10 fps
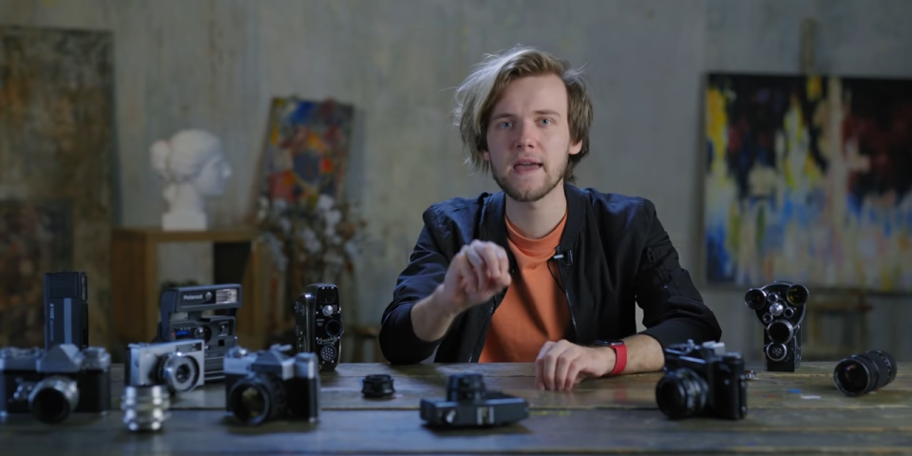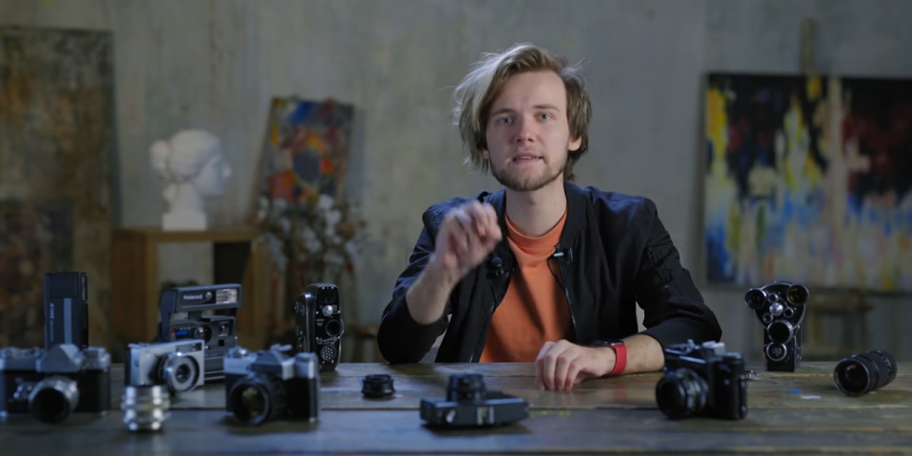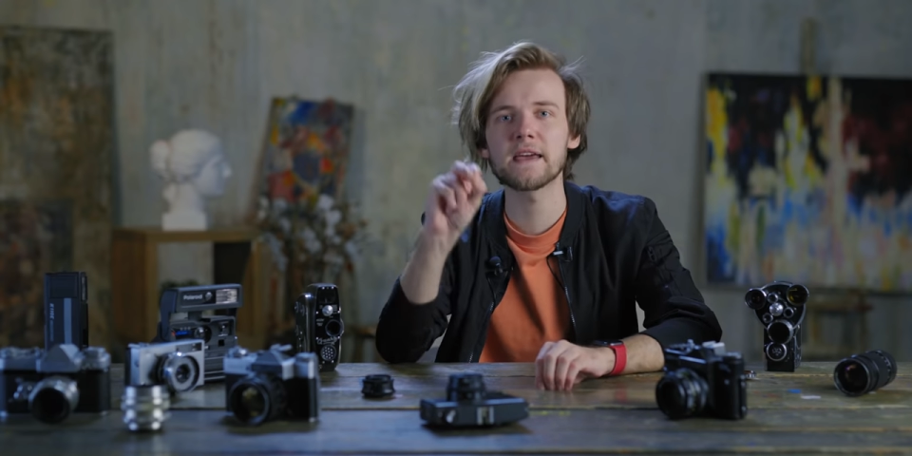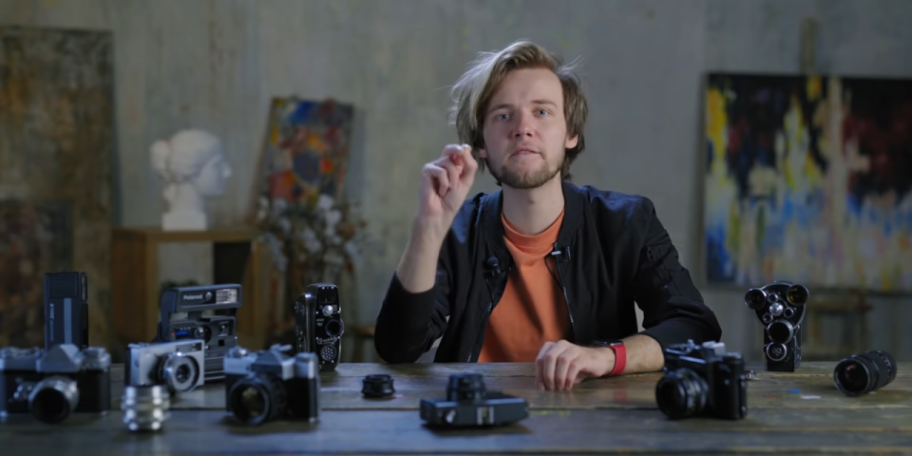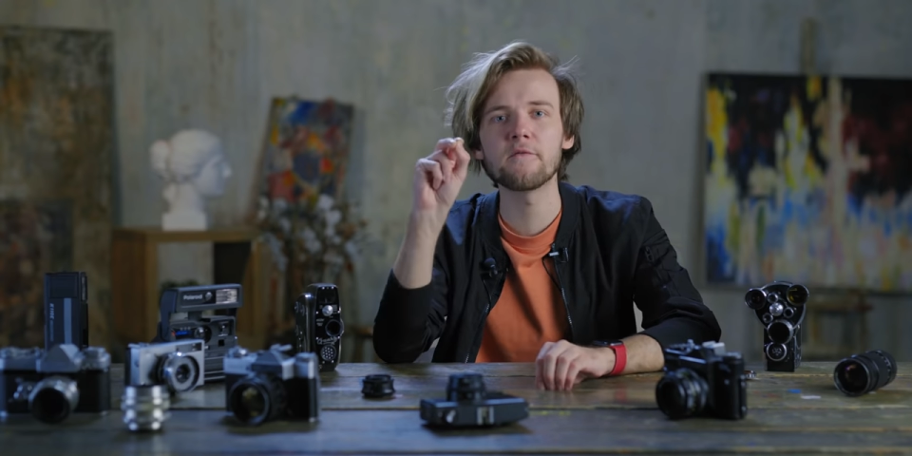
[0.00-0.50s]

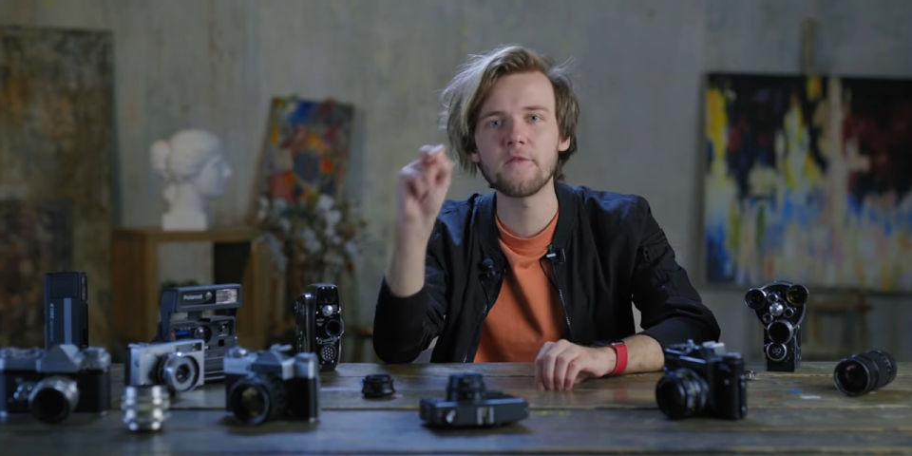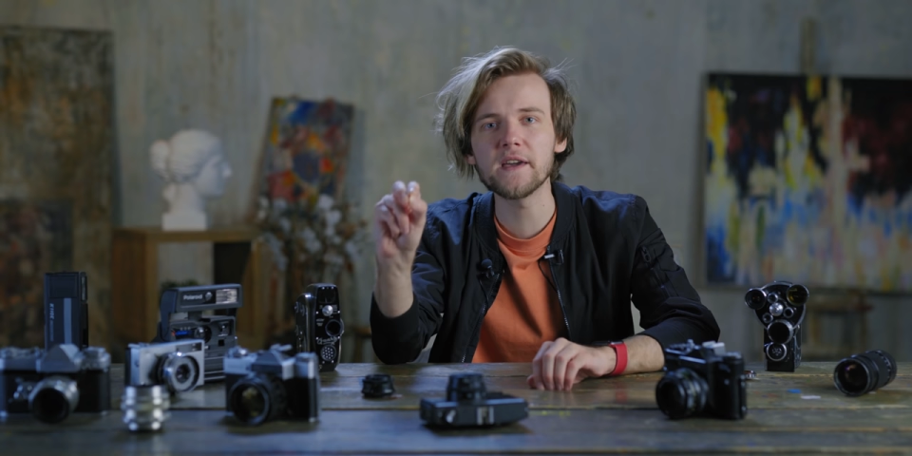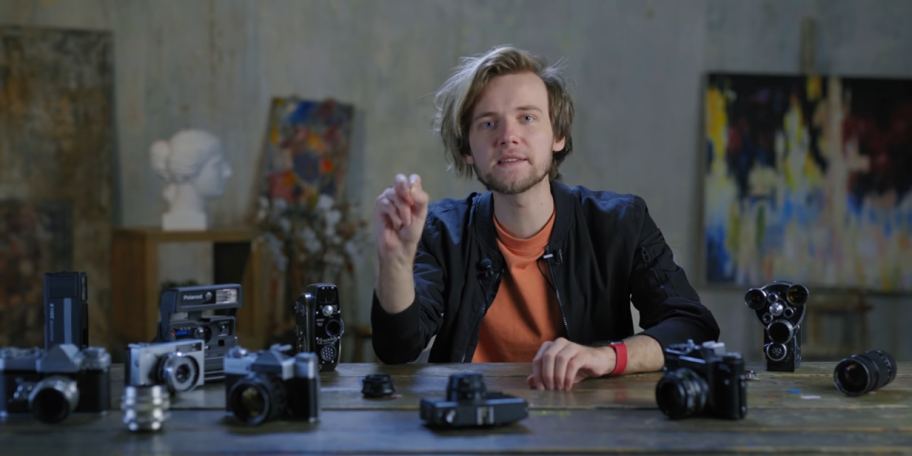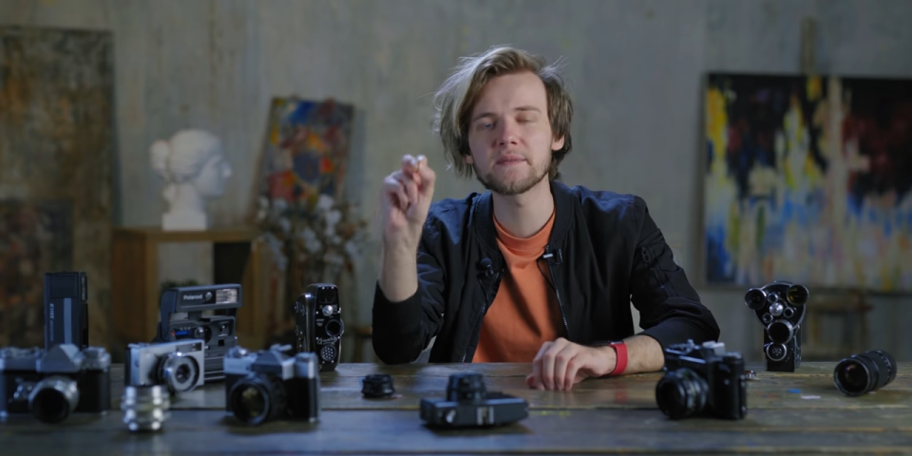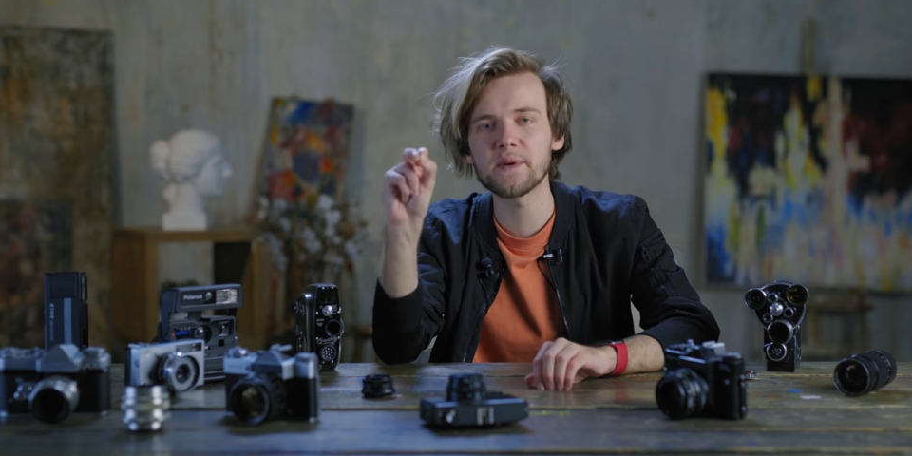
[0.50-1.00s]
has a
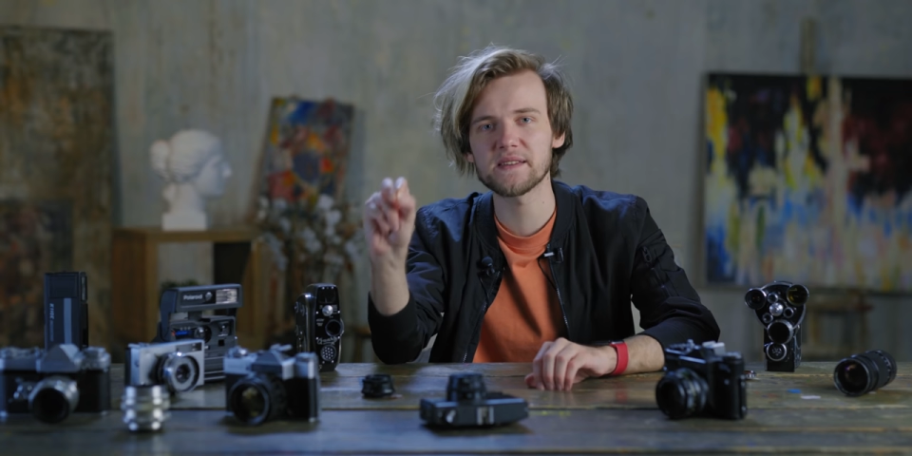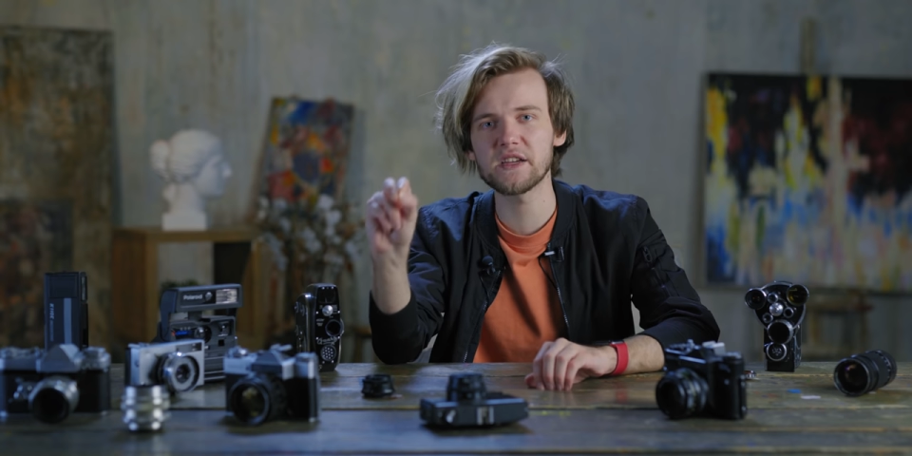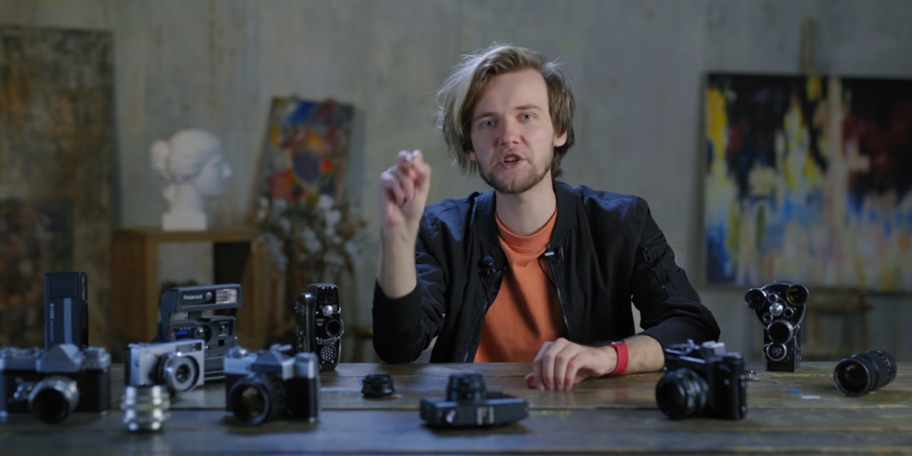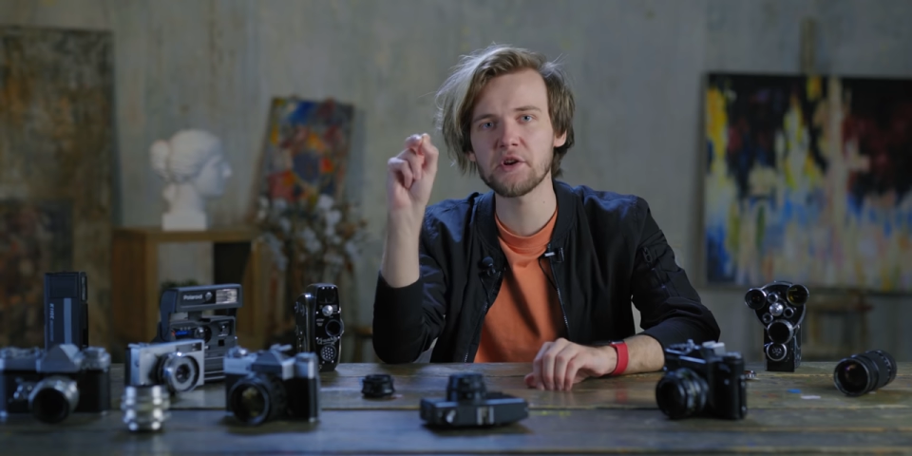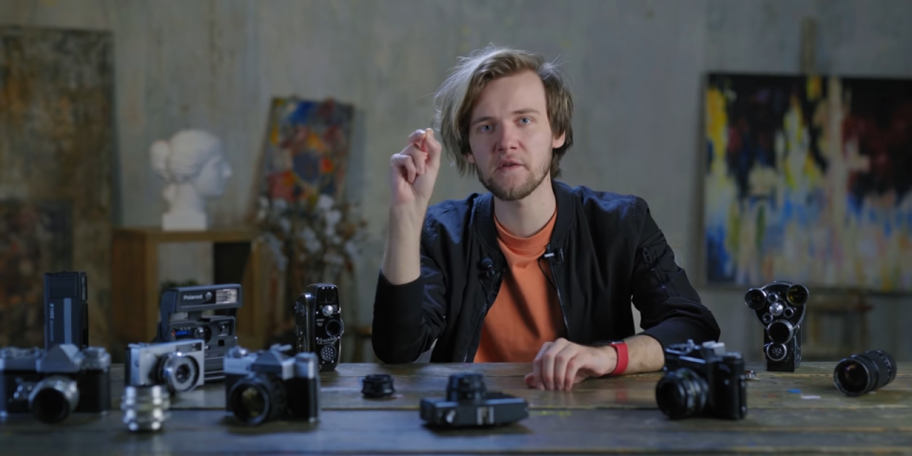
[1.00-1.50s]
fixed
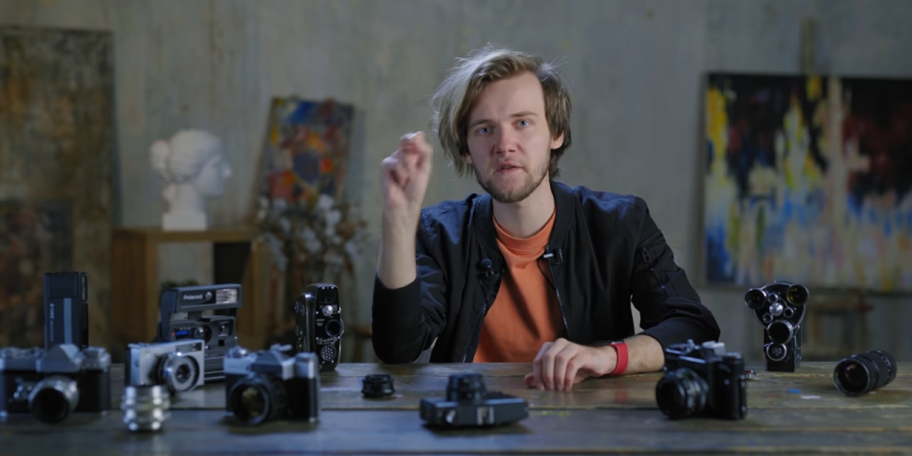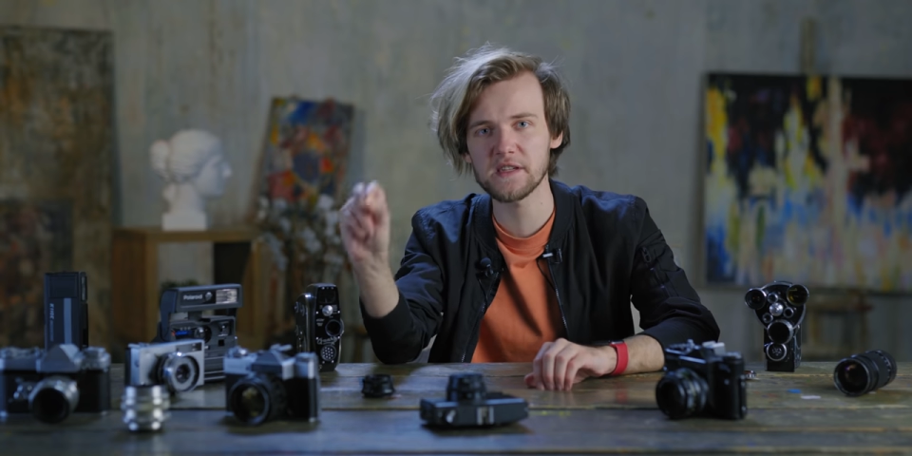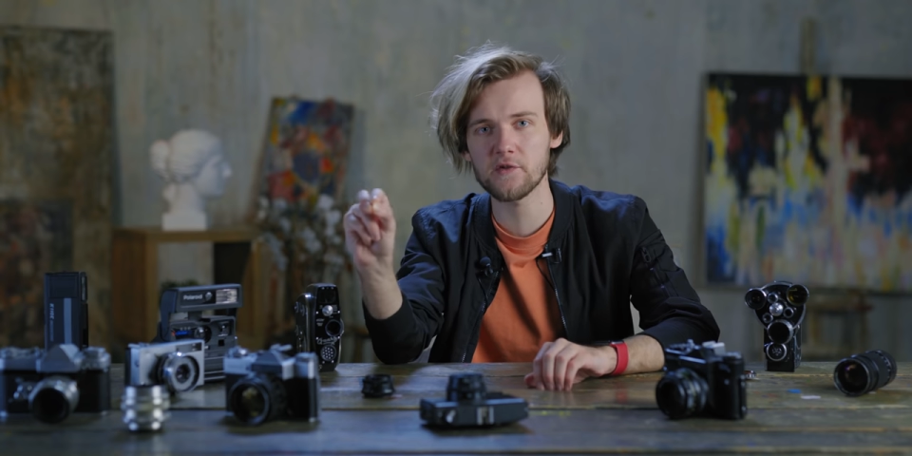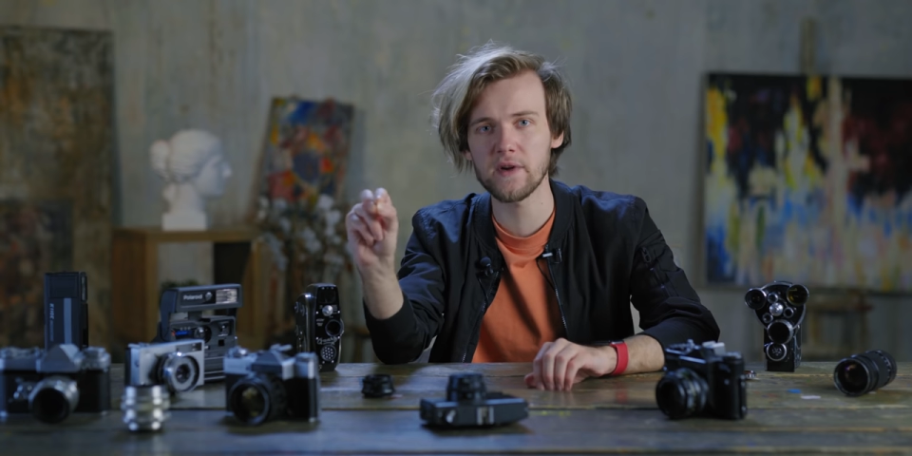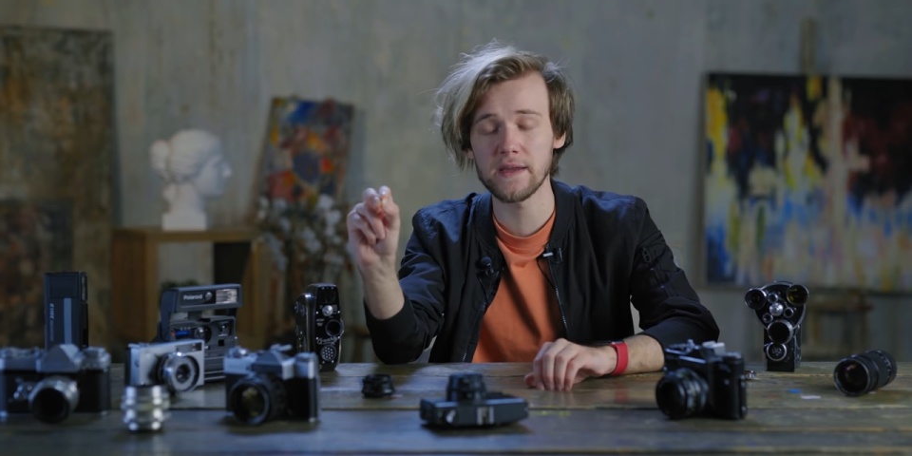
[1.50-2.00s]
position on the
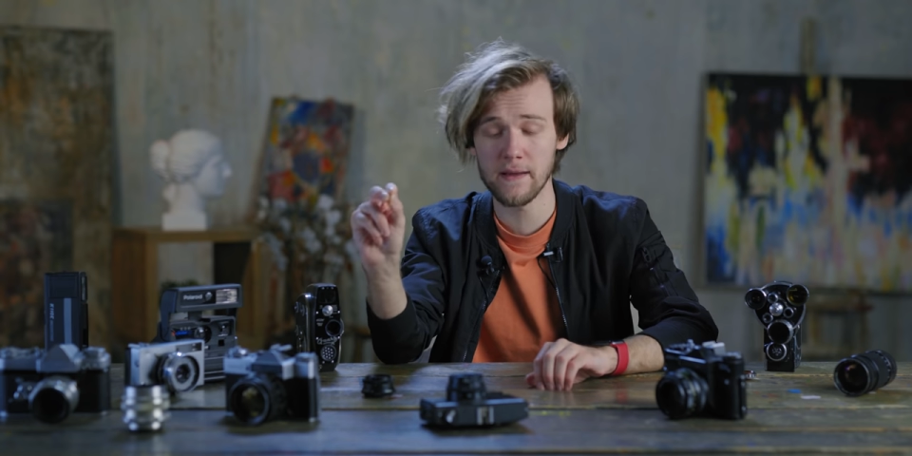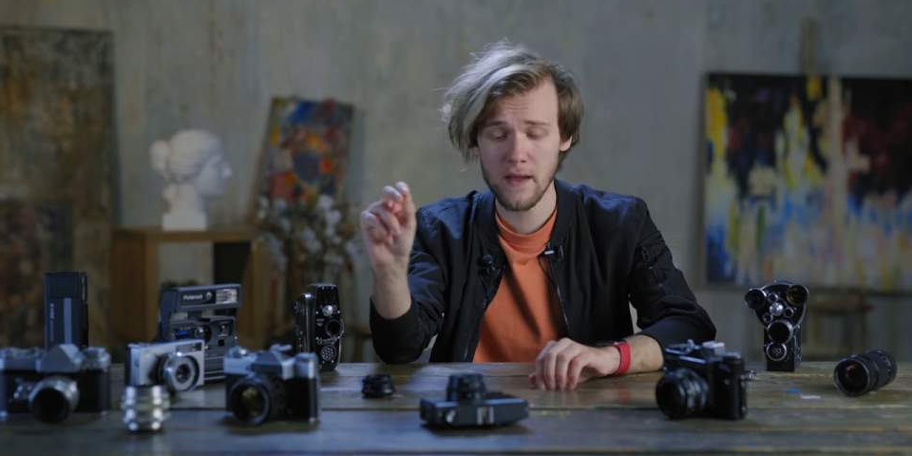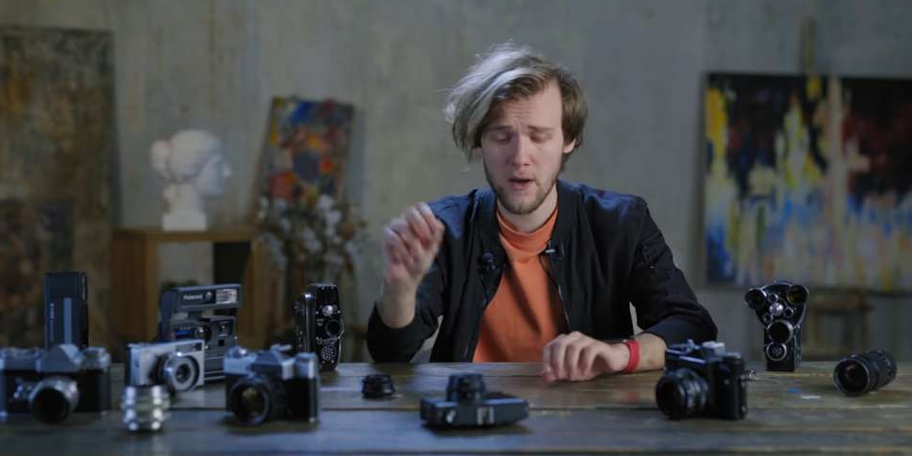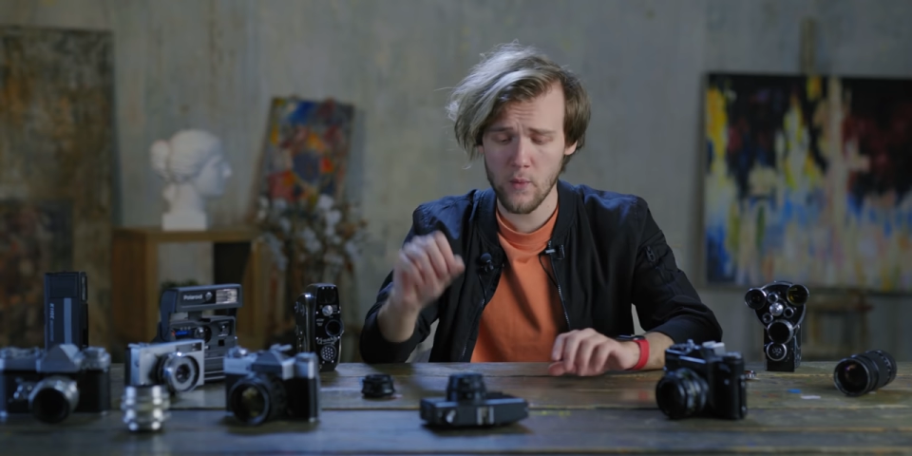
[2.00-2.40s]
screen,